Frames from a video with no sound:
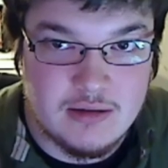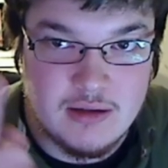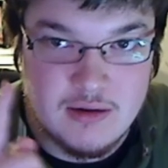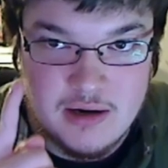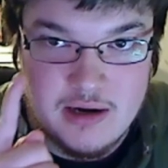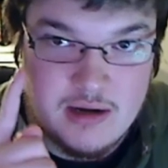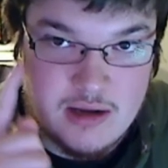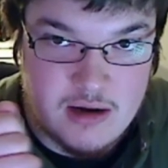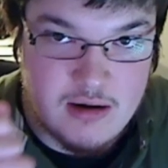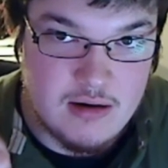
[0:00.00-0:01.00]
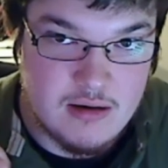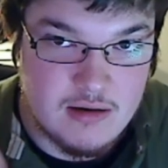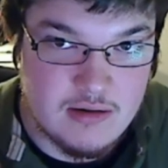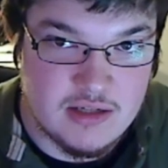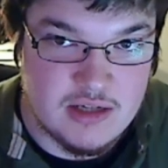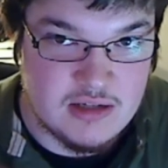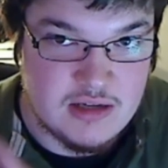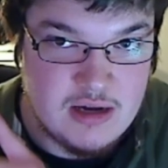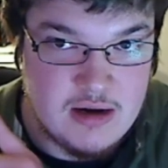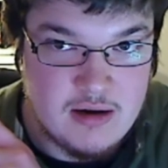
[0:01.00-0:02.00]
like right here. Is
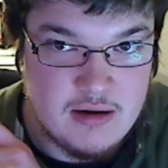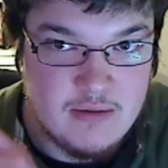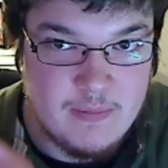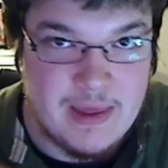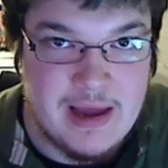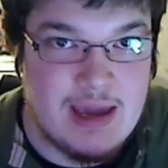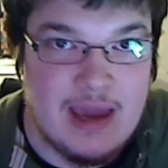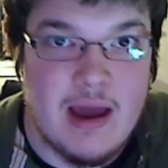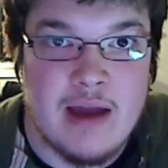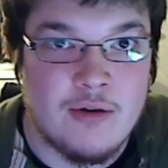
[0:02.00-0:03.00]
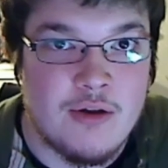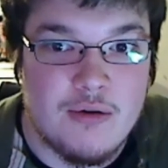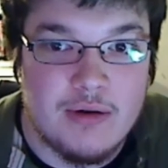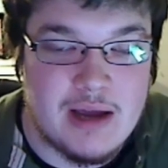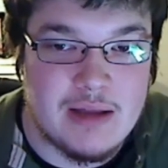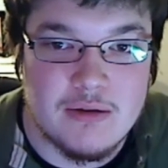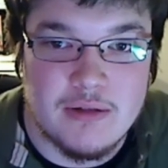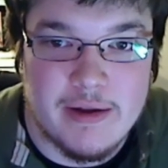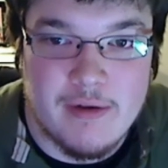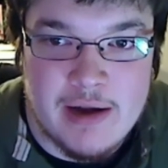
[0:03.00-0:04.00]
it here? I don't know what I look
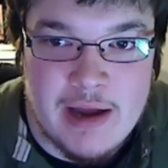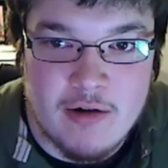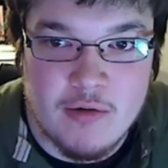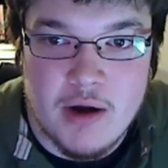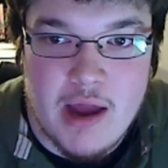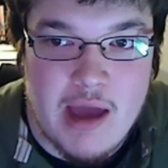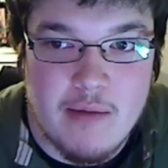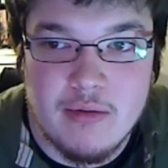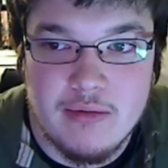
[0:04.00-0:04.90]
like right now or what I am.